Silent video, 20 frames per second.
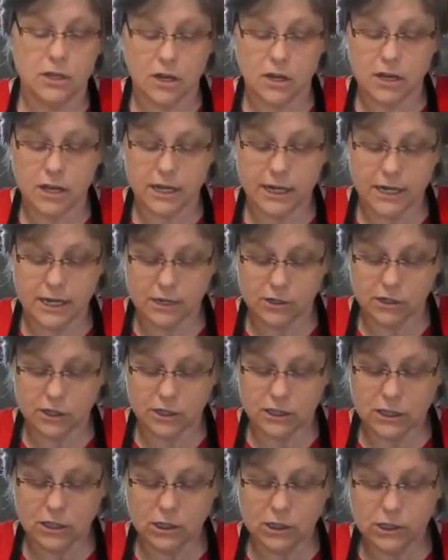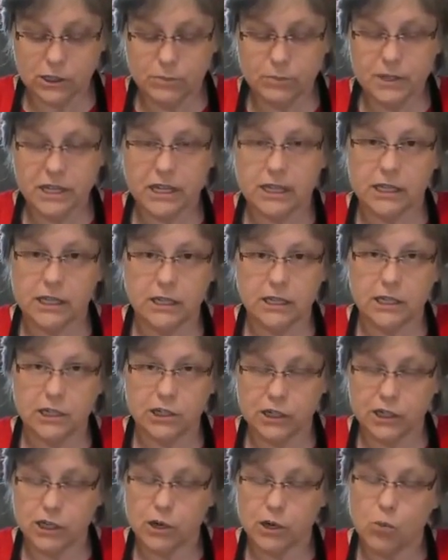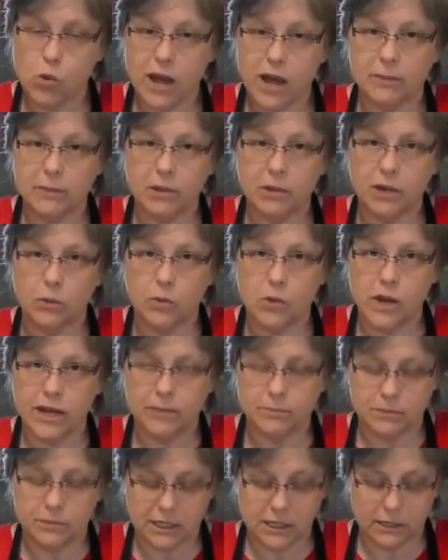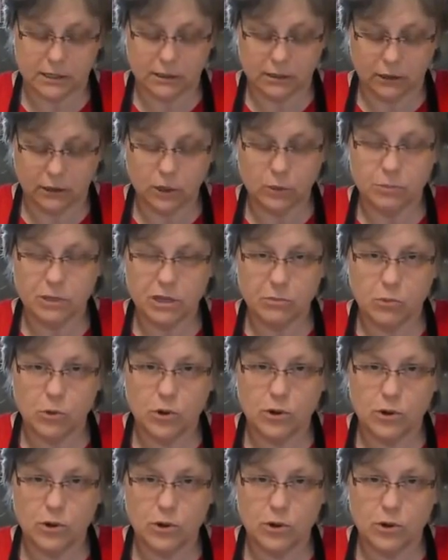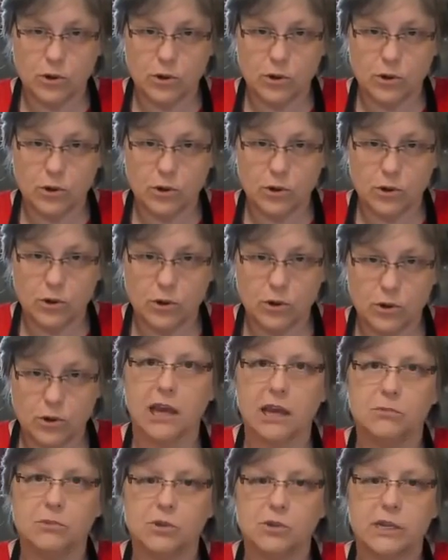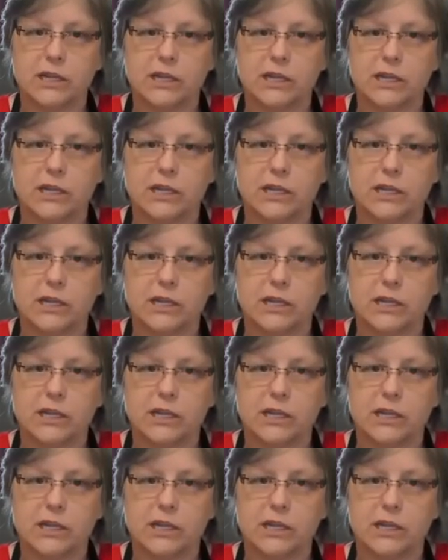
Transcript: on it just a little bit, and then I took a wipe and I wiped it a little bit more. Kept doing,